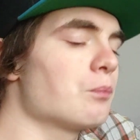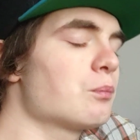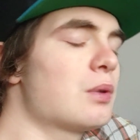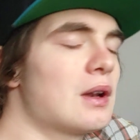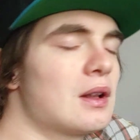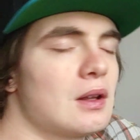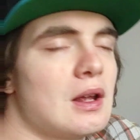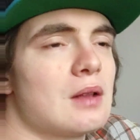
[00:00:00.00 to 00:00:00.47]

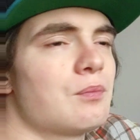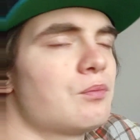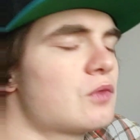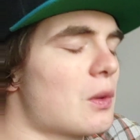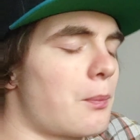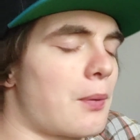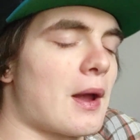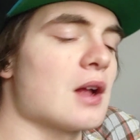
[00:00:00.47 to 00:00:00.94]
But it
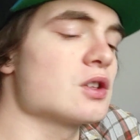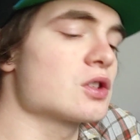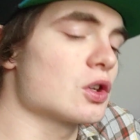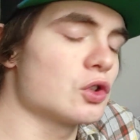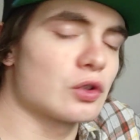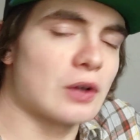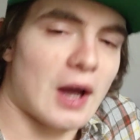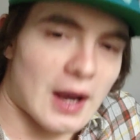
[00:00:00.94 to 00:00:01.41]
depends
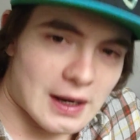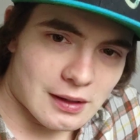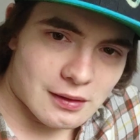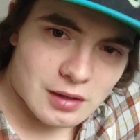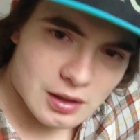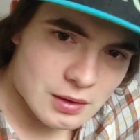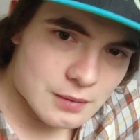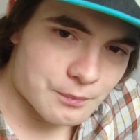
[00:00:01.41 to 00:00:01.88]
on your
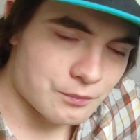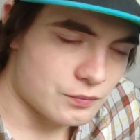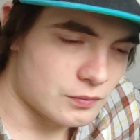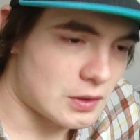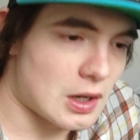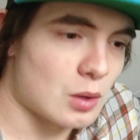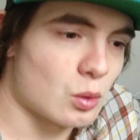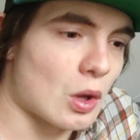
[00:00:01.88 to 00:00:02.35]
height
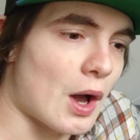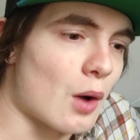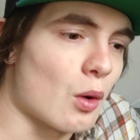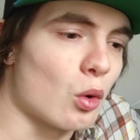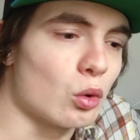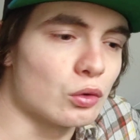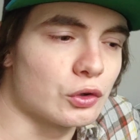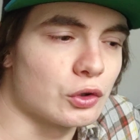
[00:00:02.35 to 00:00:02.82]
and
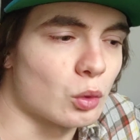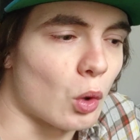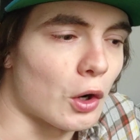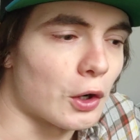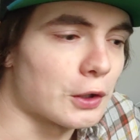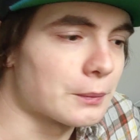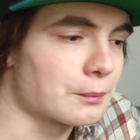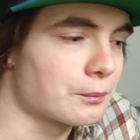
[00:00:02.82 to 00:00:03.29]
how old you
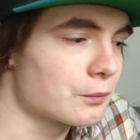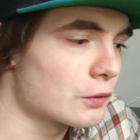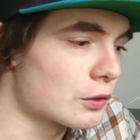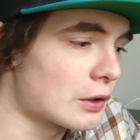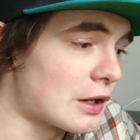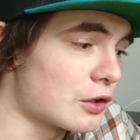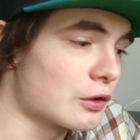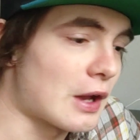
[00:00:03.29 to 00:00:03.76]
are,
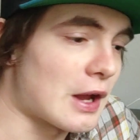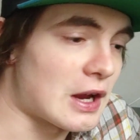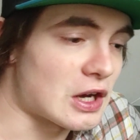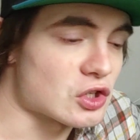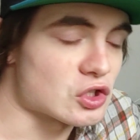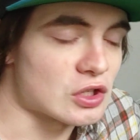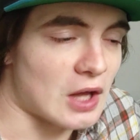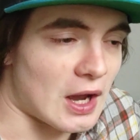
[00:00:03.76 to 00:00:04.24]
right? Your
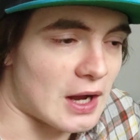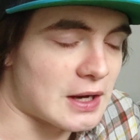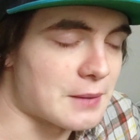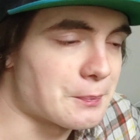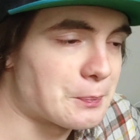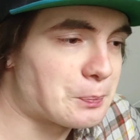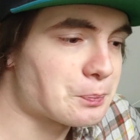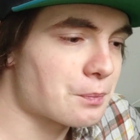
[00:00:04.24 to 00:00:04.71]
age and
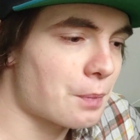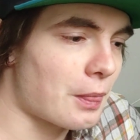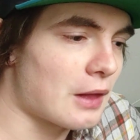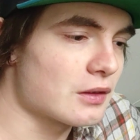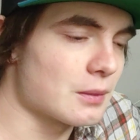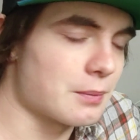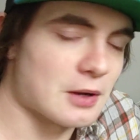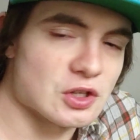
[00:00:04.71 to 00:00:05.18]
height
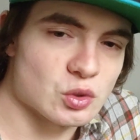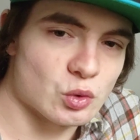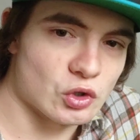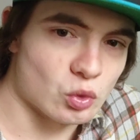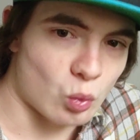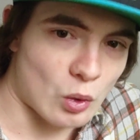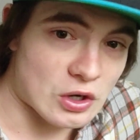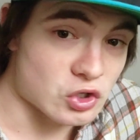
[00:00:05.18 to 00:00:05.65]
depends
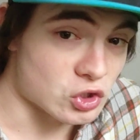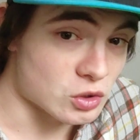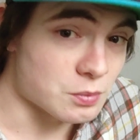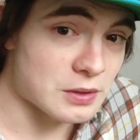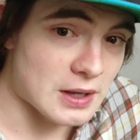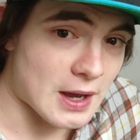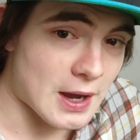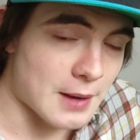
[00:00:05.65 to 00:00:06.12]
what your weight
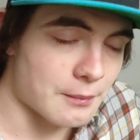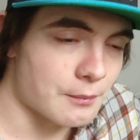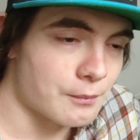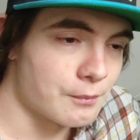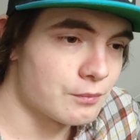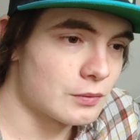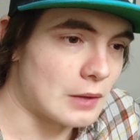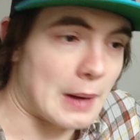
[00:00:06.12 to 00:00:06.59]
should be at.
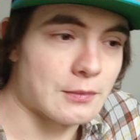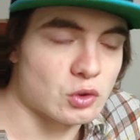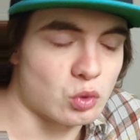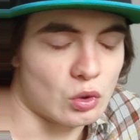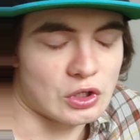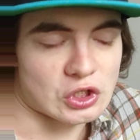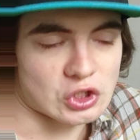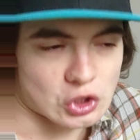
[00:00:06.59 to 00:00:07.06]
I'm
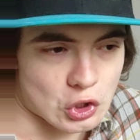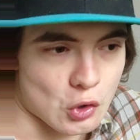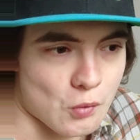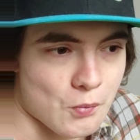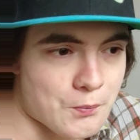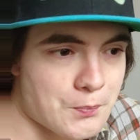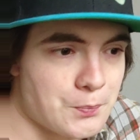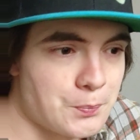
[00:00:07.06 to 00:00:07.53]

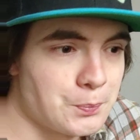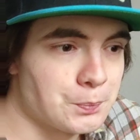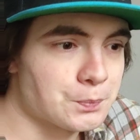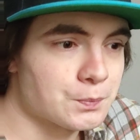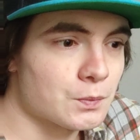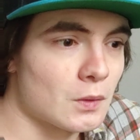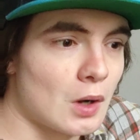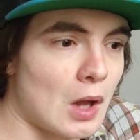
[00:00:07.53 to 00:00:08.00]
22.
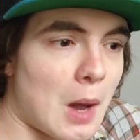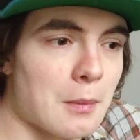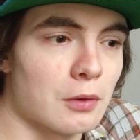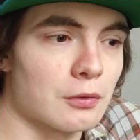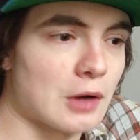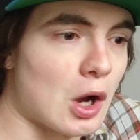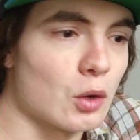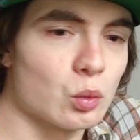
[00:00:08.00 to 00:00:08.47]
I'm
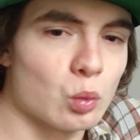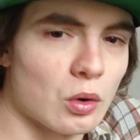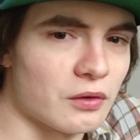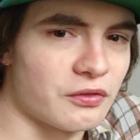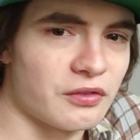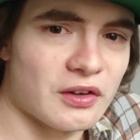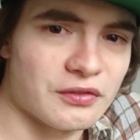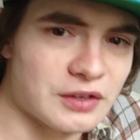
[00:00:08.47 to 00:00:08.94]
around
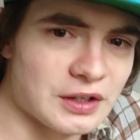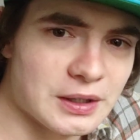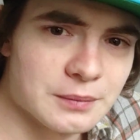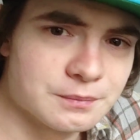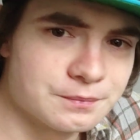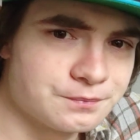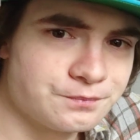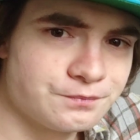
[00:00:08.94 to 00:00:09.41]

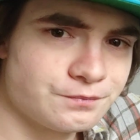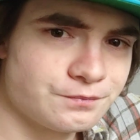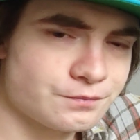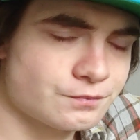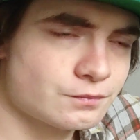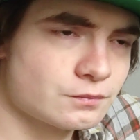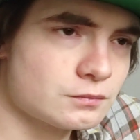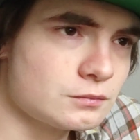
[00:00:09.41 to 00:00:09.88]
150,
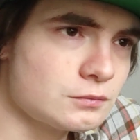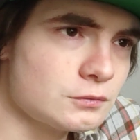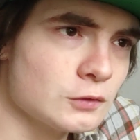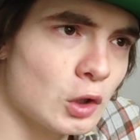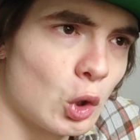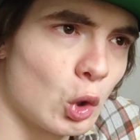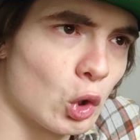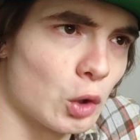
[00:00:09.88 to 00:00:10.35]

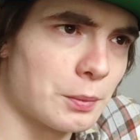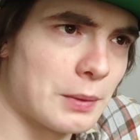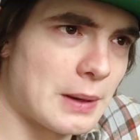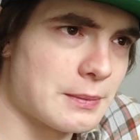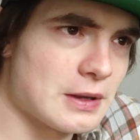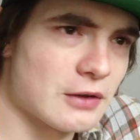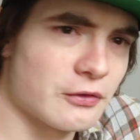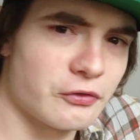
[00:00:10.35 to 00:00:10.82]
or
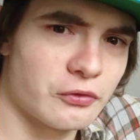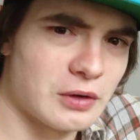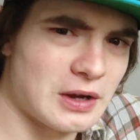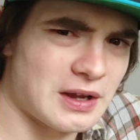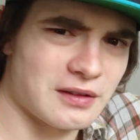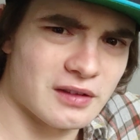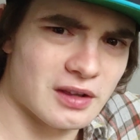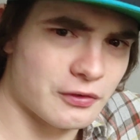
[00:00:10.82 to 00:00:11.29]
maybe
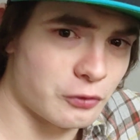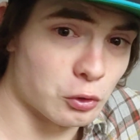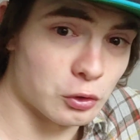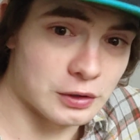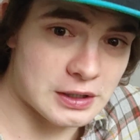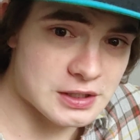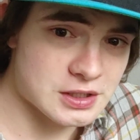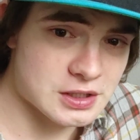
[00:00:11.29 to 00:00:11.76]
in the
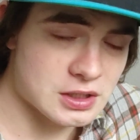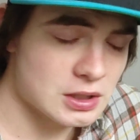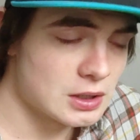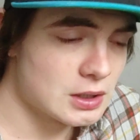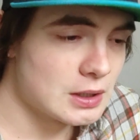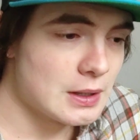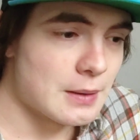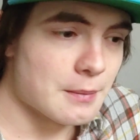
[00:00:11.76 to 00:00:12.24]
40s,
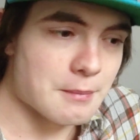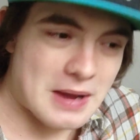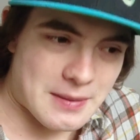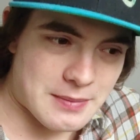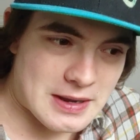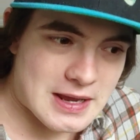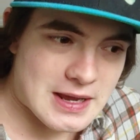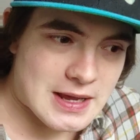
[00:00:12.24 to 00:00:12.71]

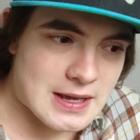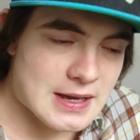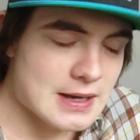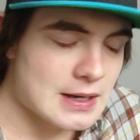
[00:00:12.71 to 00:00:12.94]
maybe.